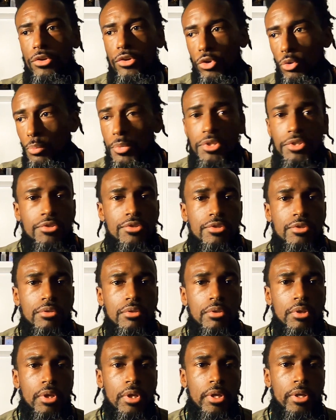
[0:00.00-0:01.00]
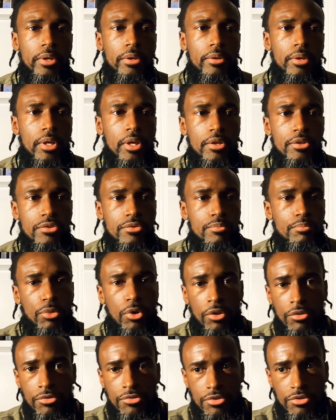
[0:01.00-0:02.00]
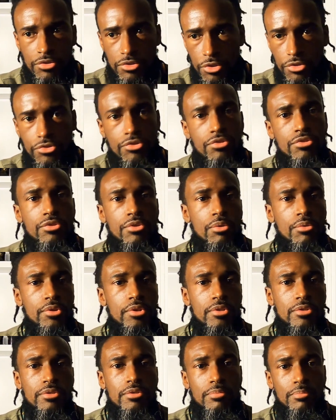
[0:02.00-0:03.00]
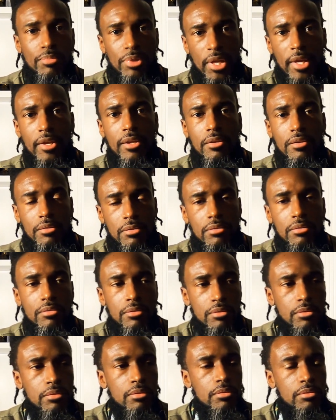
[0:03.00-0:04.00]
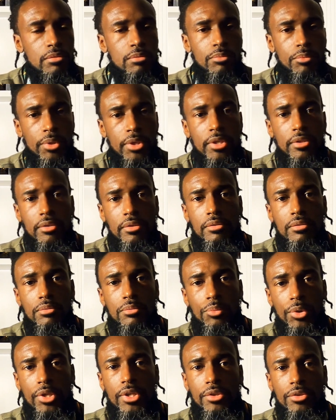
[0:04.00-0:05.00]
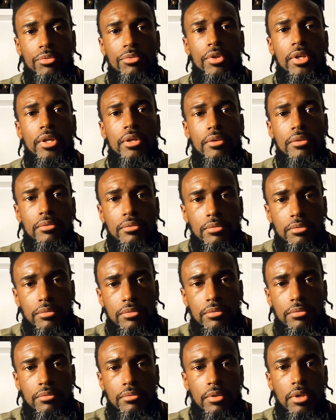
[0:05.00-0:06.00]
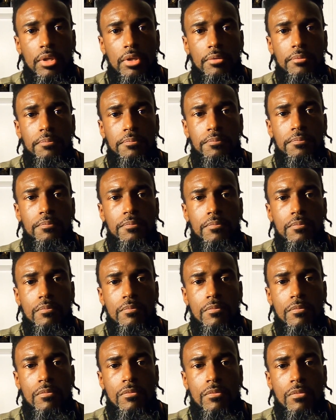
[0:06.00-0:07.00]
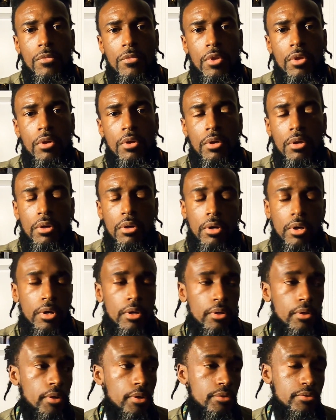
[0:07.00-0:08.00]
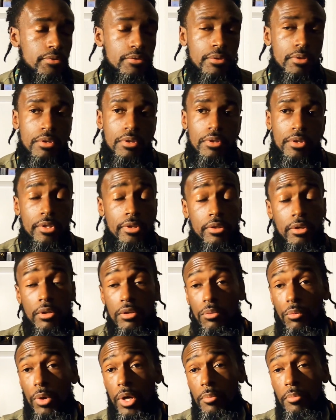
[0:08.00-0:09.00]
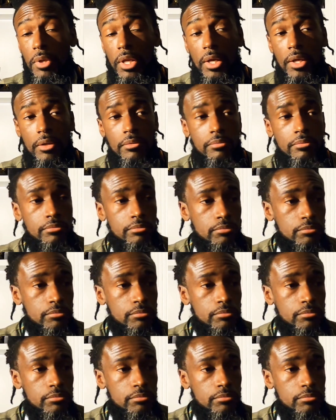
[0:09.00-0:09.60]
humans and as brothers and sisters on this planet, we can do that. Right? All right, and as any color, white, black,